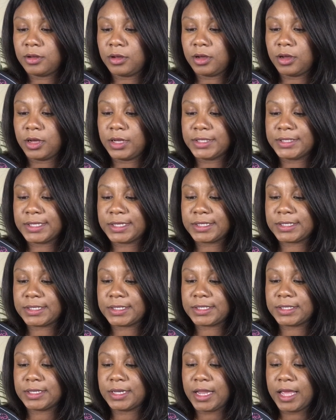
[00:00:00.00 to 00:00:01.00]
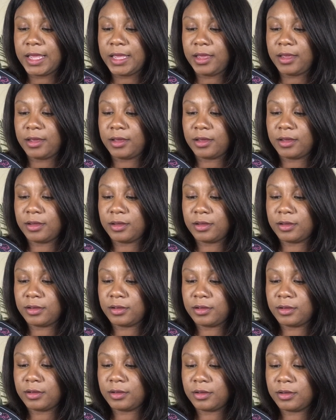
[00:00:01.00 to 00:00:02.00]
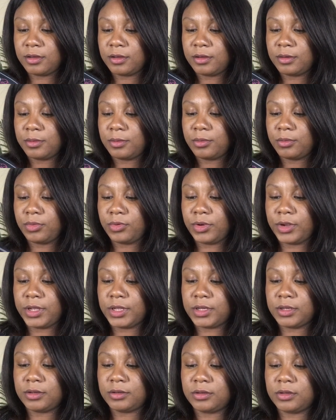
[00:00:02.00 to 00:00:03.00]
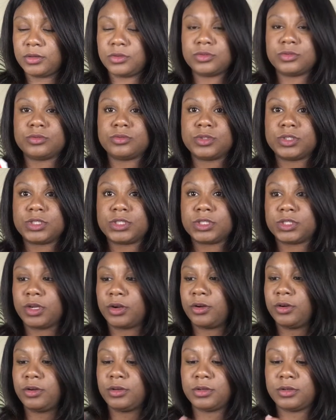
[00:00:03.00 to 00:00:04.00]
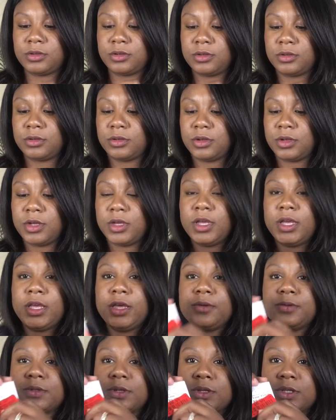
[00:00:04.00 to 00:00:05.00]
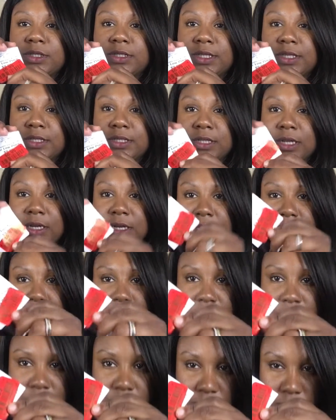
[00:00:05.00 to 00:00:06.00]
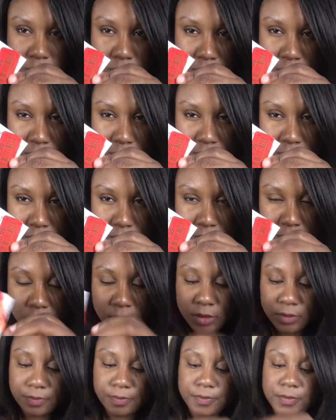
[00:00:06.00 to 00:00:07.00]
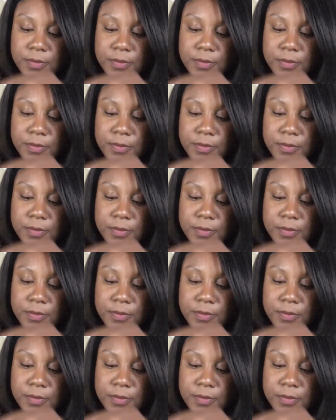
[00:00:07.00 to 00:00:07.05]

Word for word: Uh, it's a snake print little skirt. It was only $6.99. Can y'all see that?